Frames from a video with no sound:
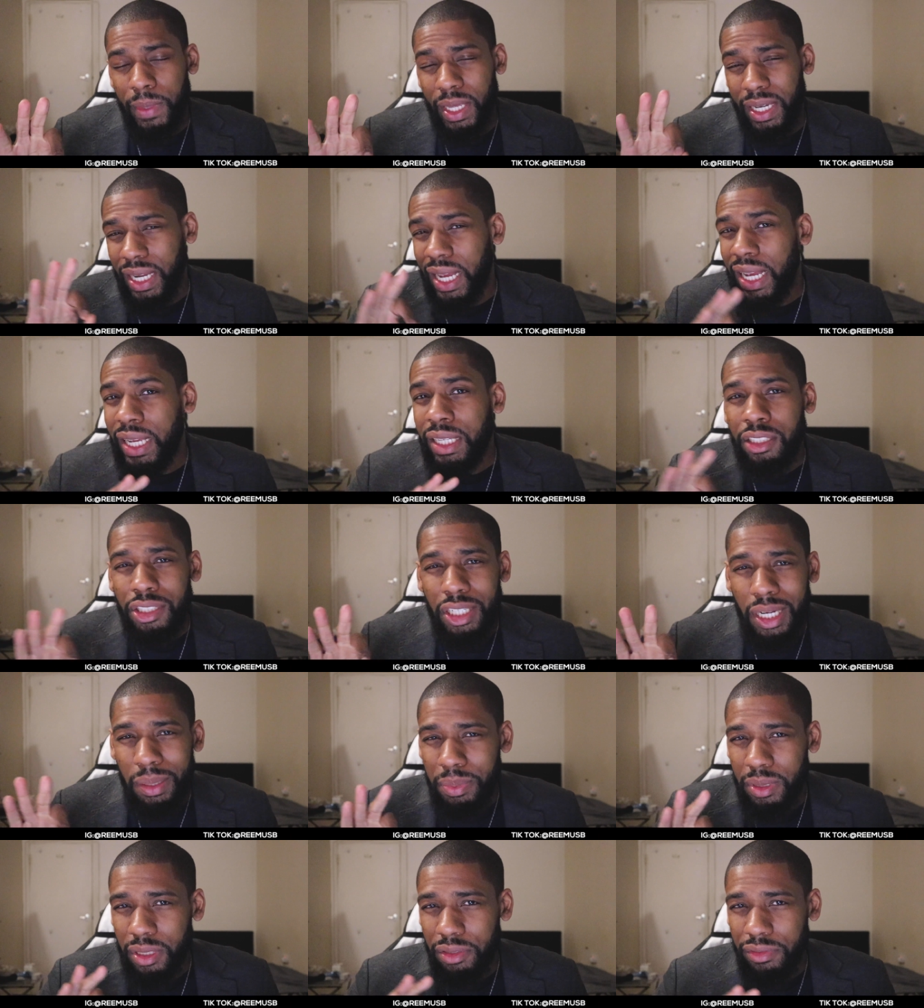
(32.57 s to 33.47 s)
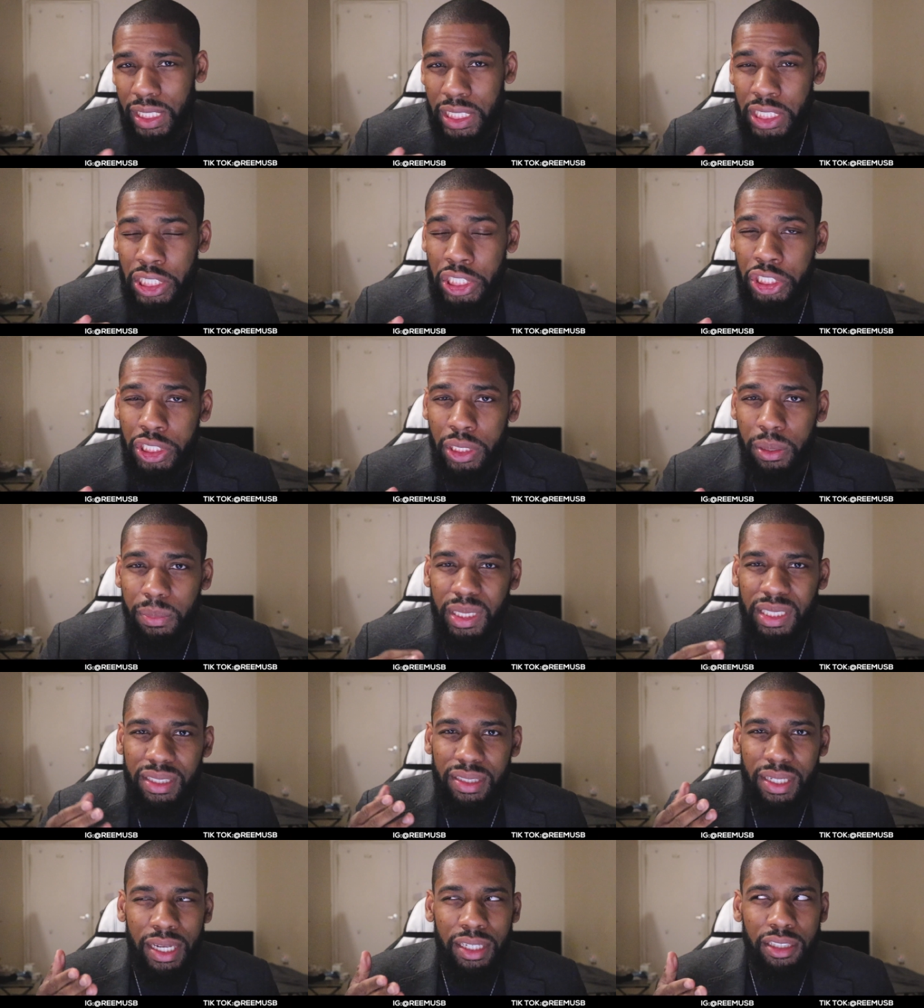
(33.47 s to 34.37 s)
an age gap in a
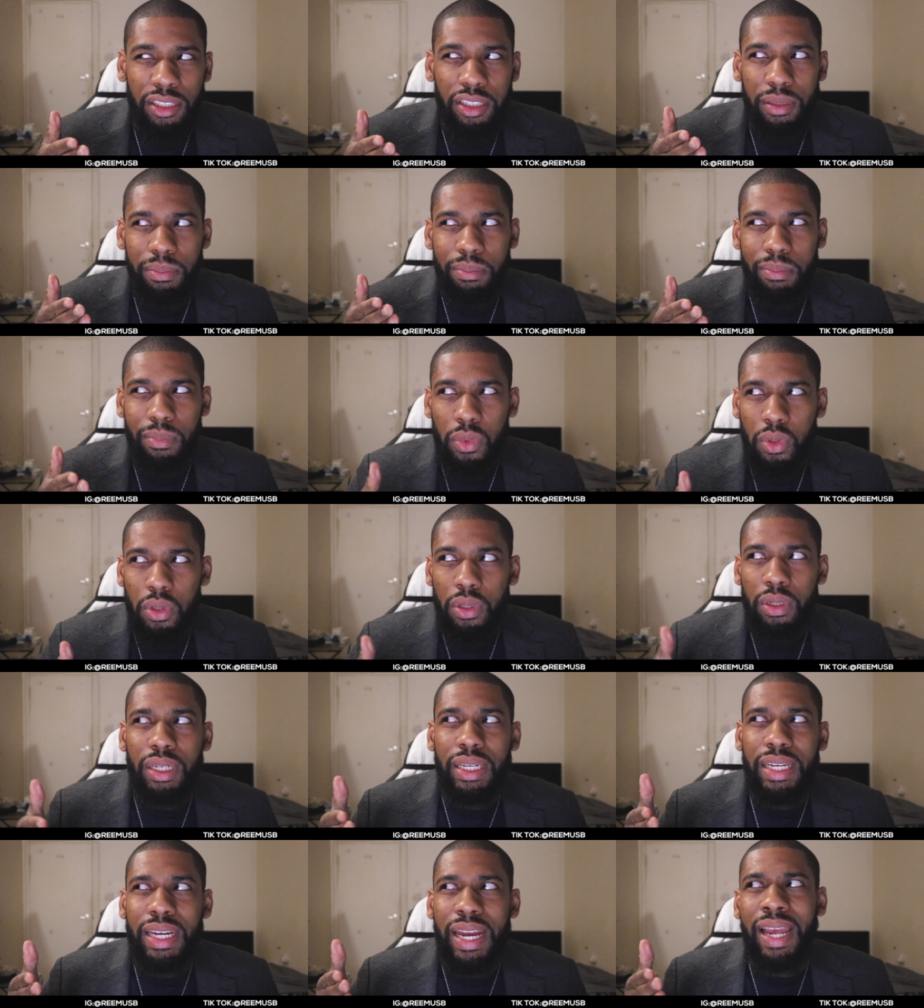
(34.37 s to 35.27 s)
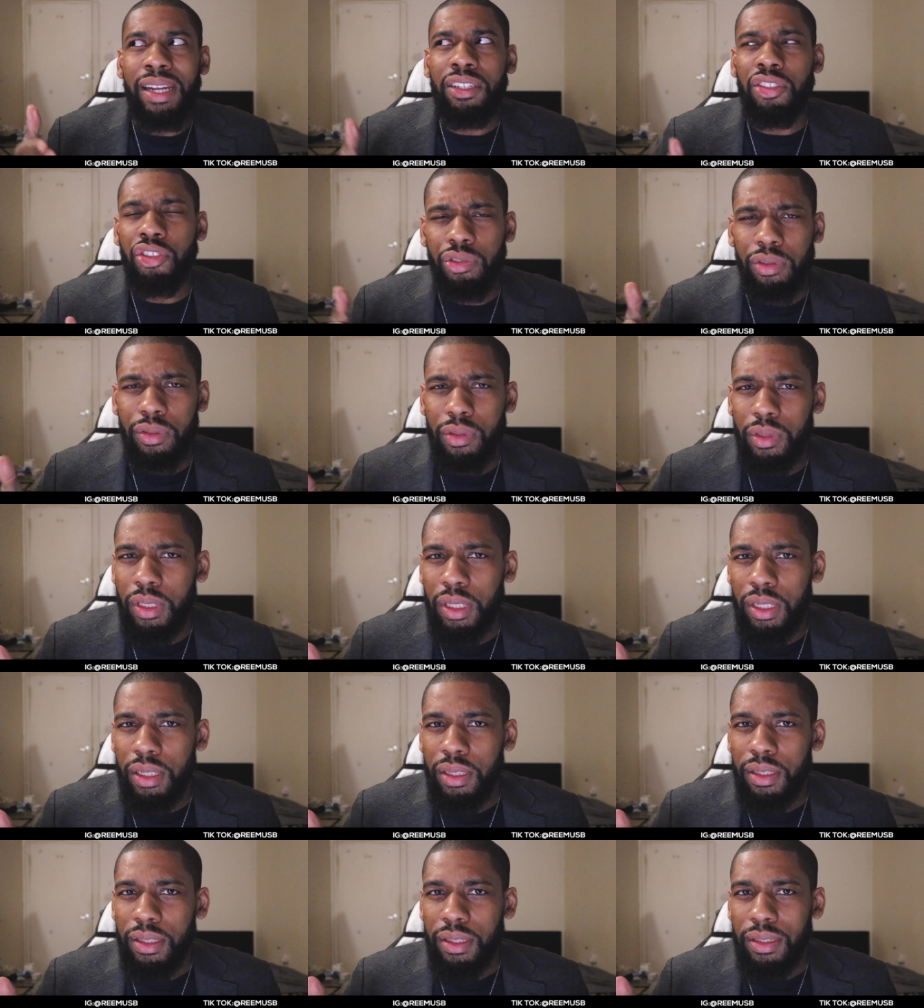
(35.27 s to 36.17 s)
relationship is actually more natural
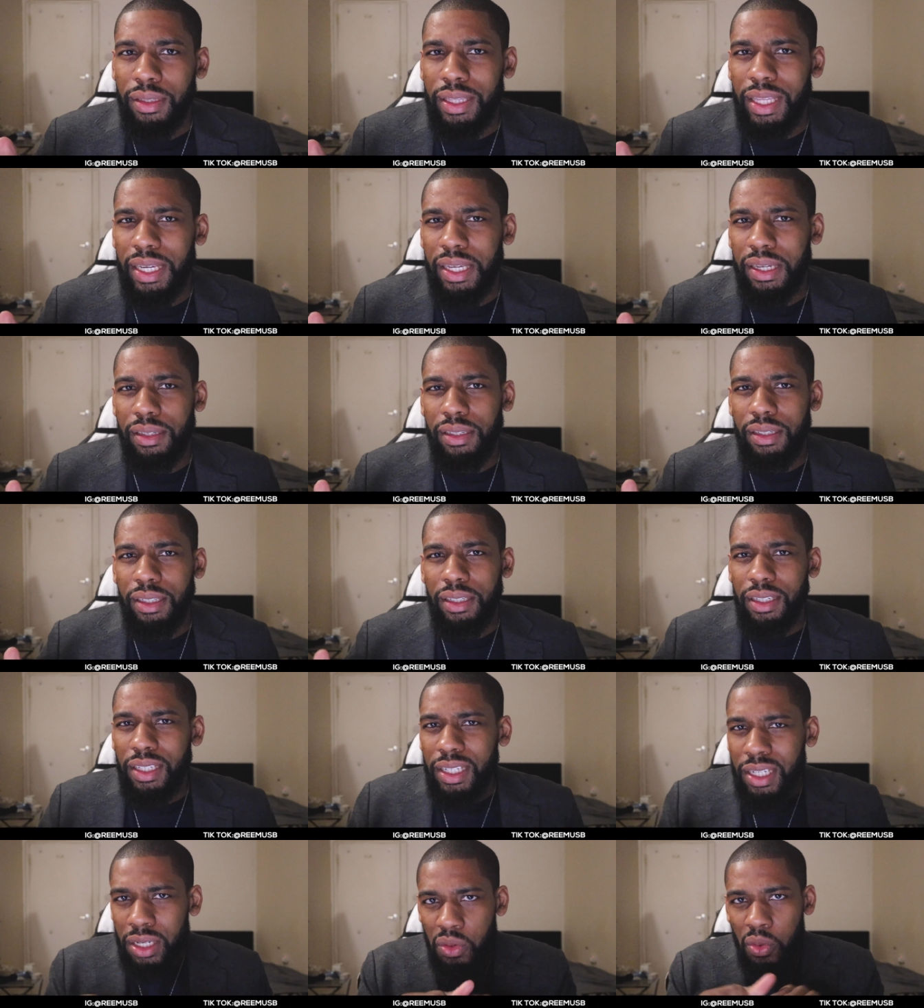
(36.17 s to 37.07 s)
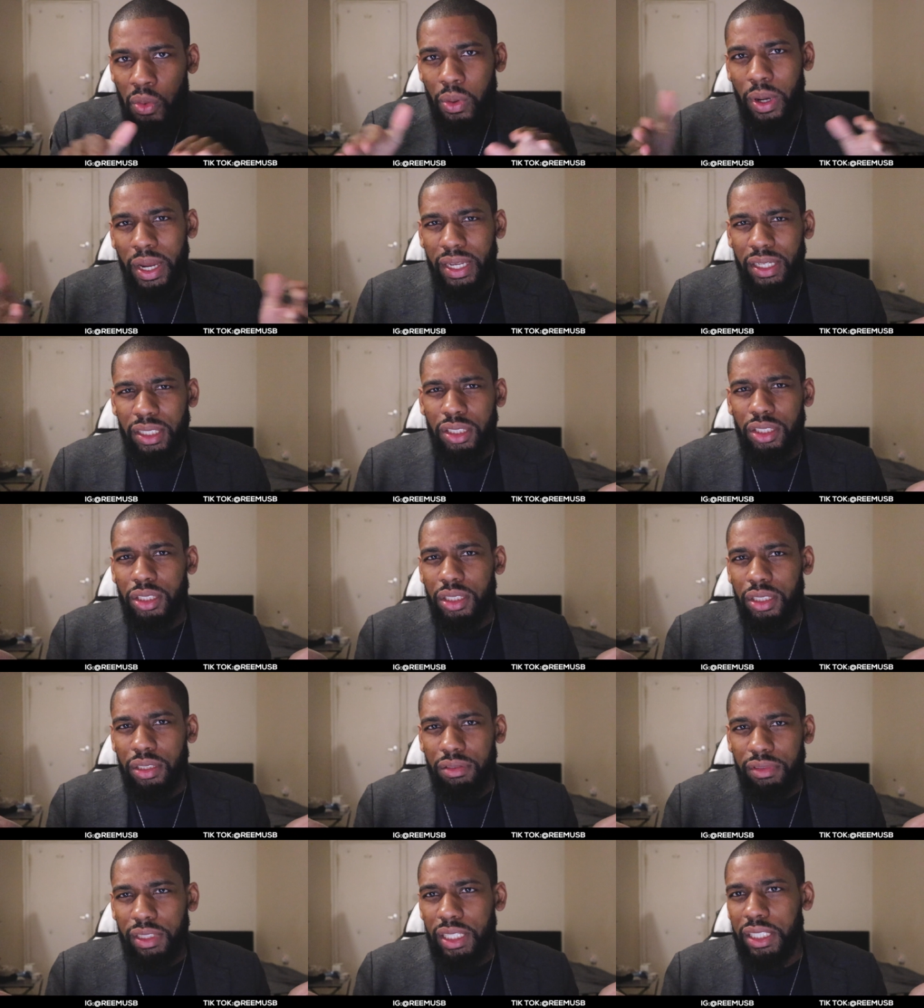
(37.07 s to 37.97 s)
than equal
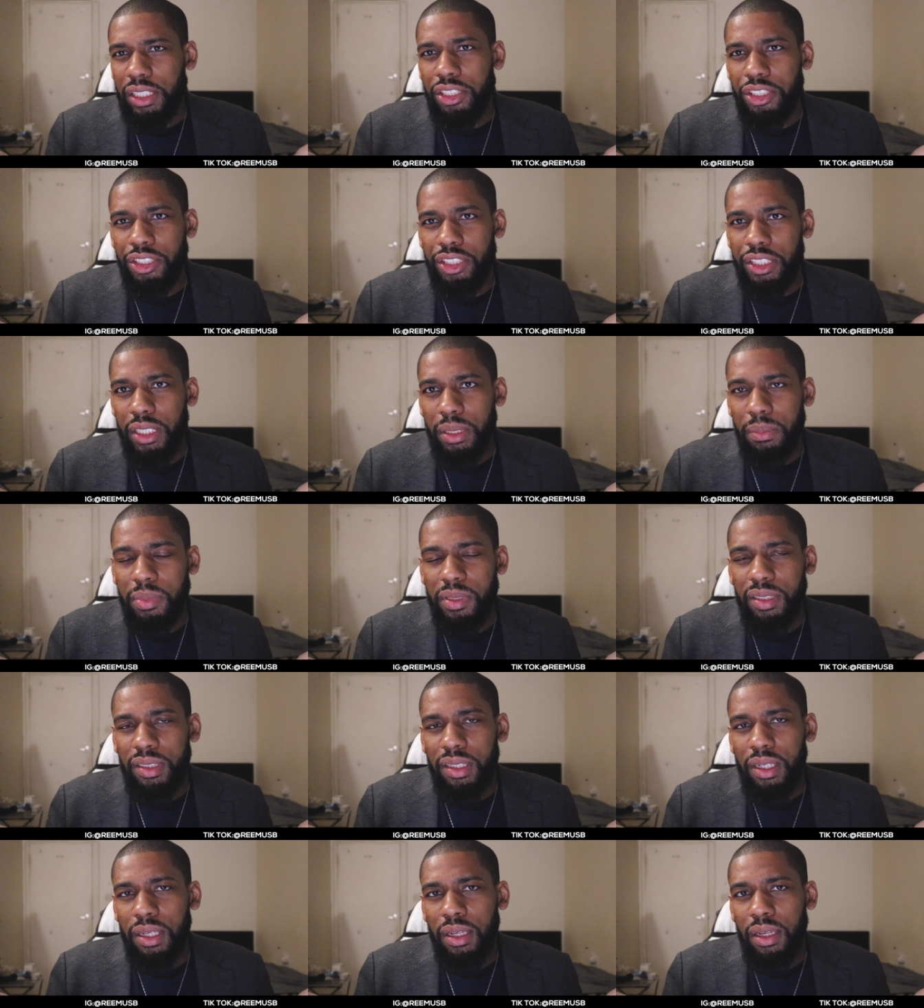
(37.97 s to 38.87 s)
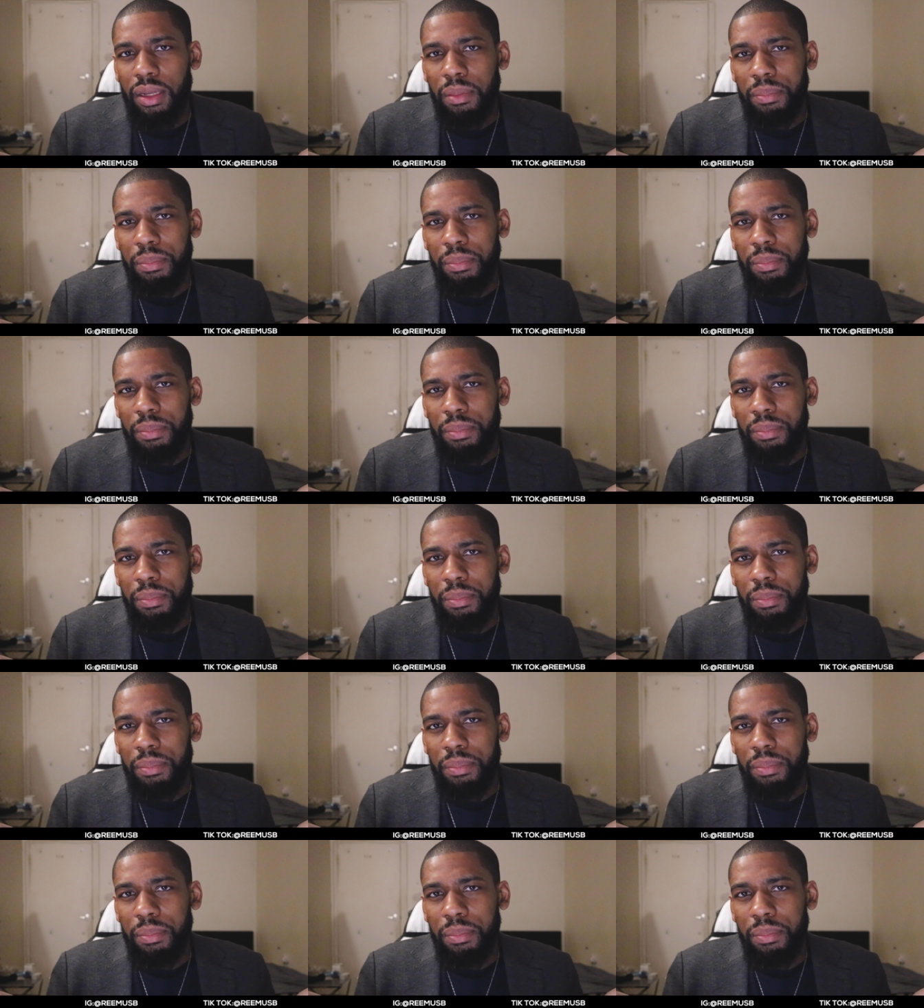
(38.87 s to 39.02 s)
age relationships.